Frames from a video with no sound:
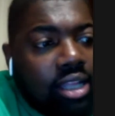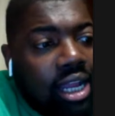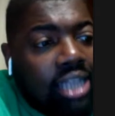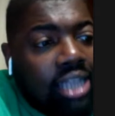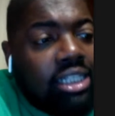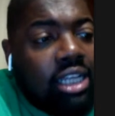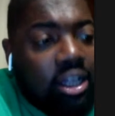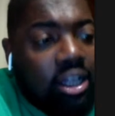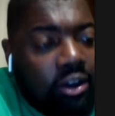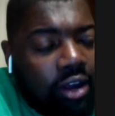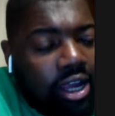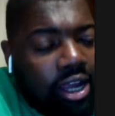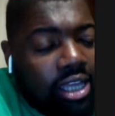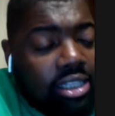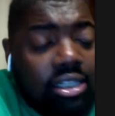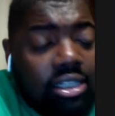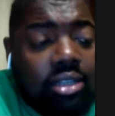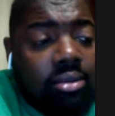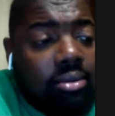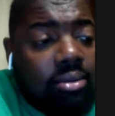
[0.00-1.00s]
That shit
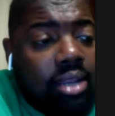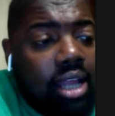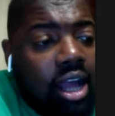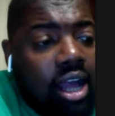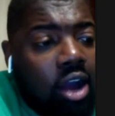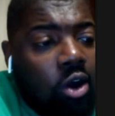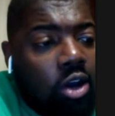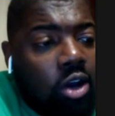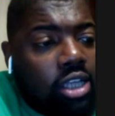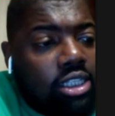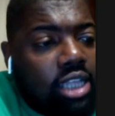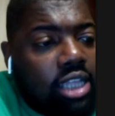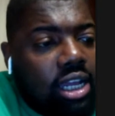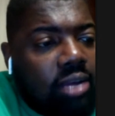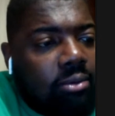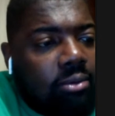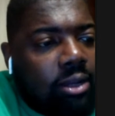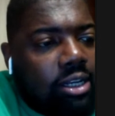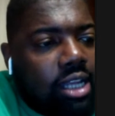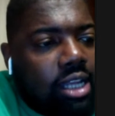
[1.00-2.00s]
crazy to me. I always
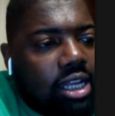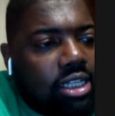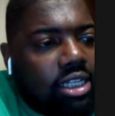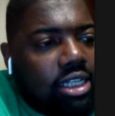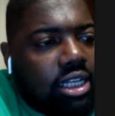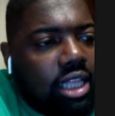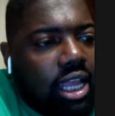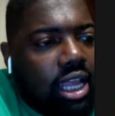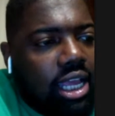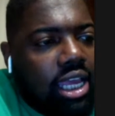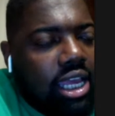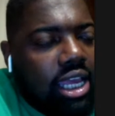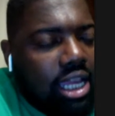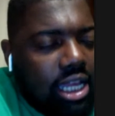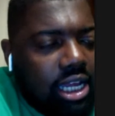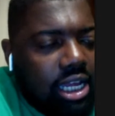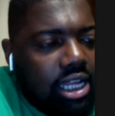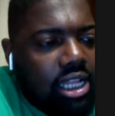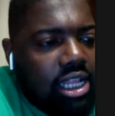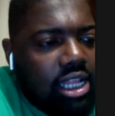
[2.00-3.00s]
think about that shit. Like he
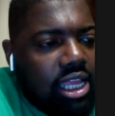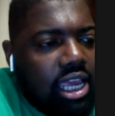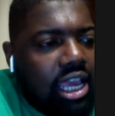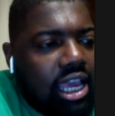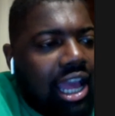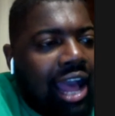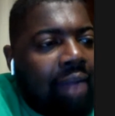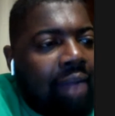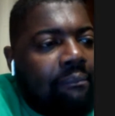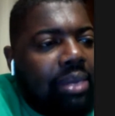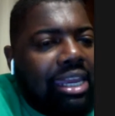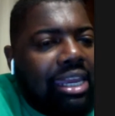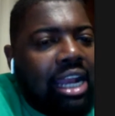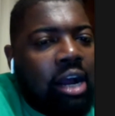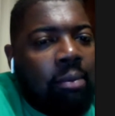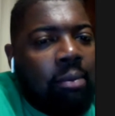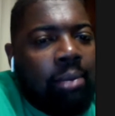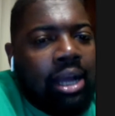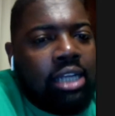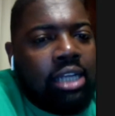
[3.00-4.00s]
got beat
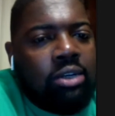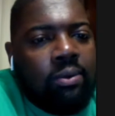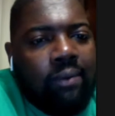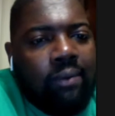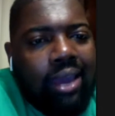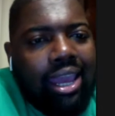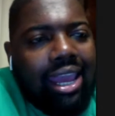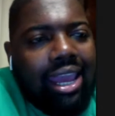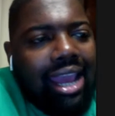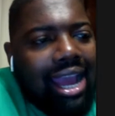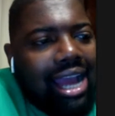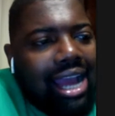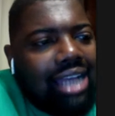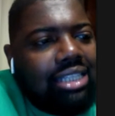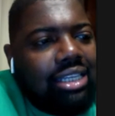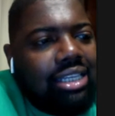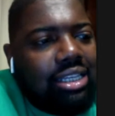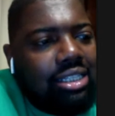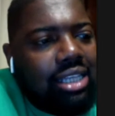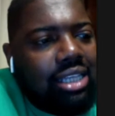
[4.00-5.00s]
out by Dwayne
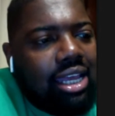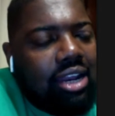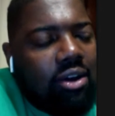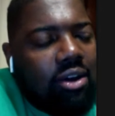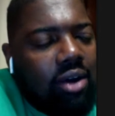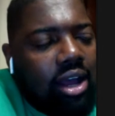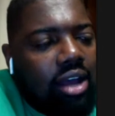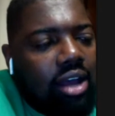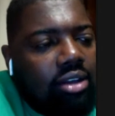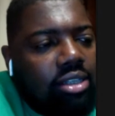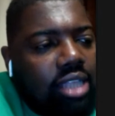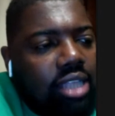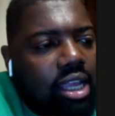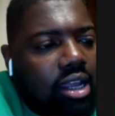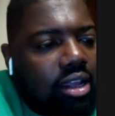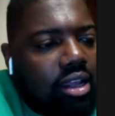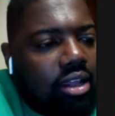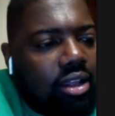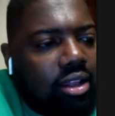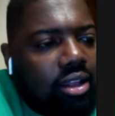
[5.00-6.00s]
Haskins at Ohio
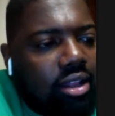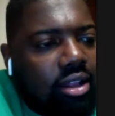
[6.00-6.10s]
State.